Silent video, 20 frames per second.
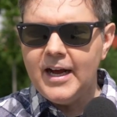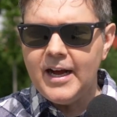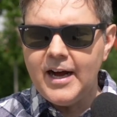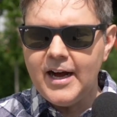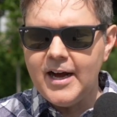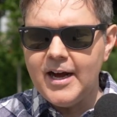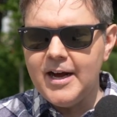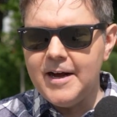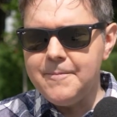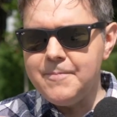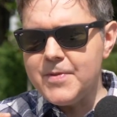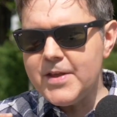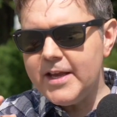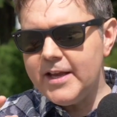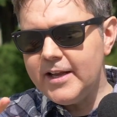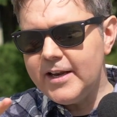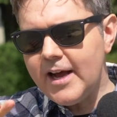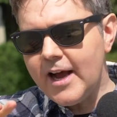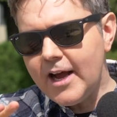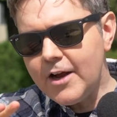
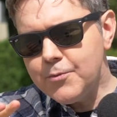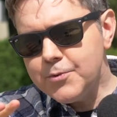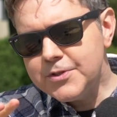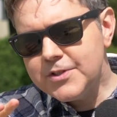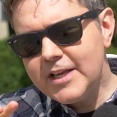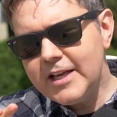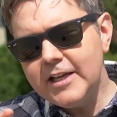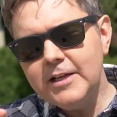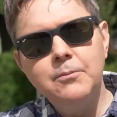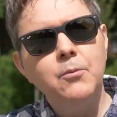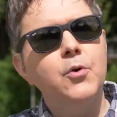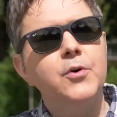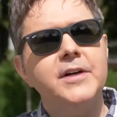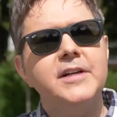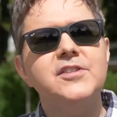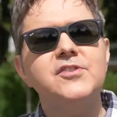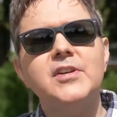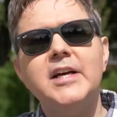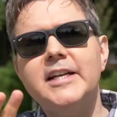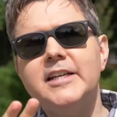and I was getting more
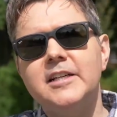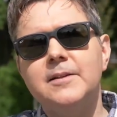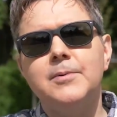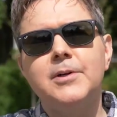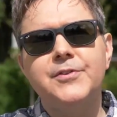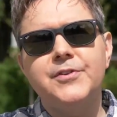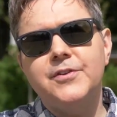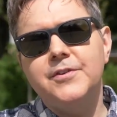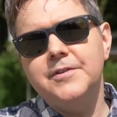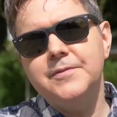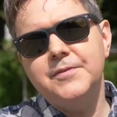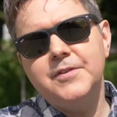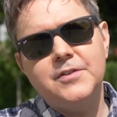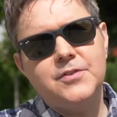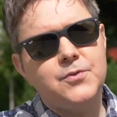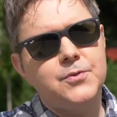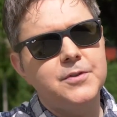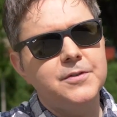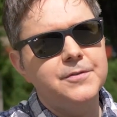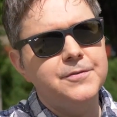excited about the
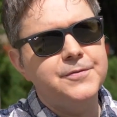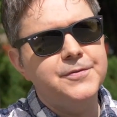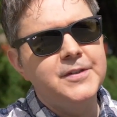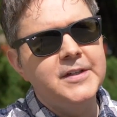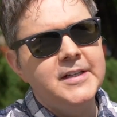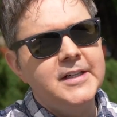sort of